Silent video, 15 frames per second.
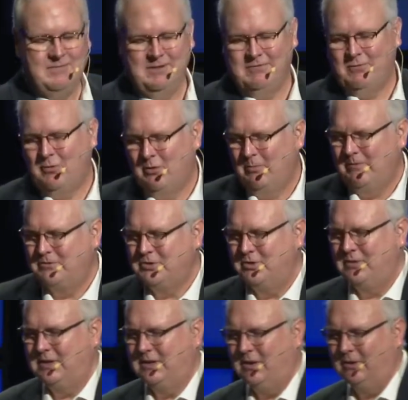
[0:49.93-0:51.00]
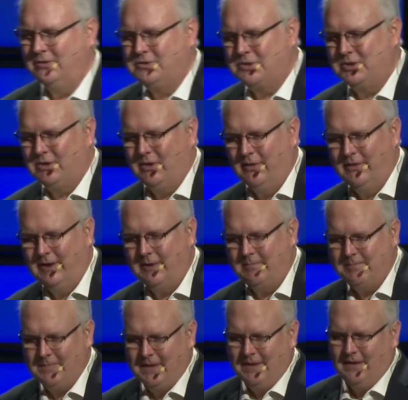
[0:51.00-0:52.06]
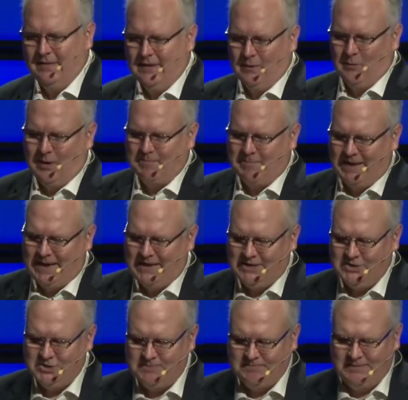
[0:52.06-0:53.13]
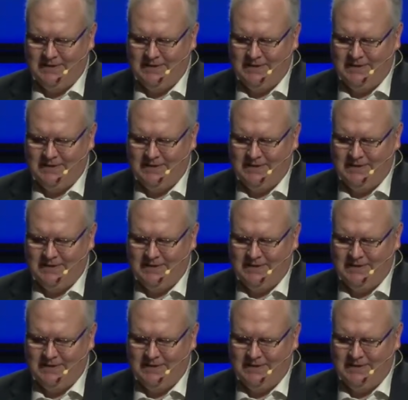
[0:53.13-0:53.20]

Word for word: the Forum of Truth and Culture on their, their webpage.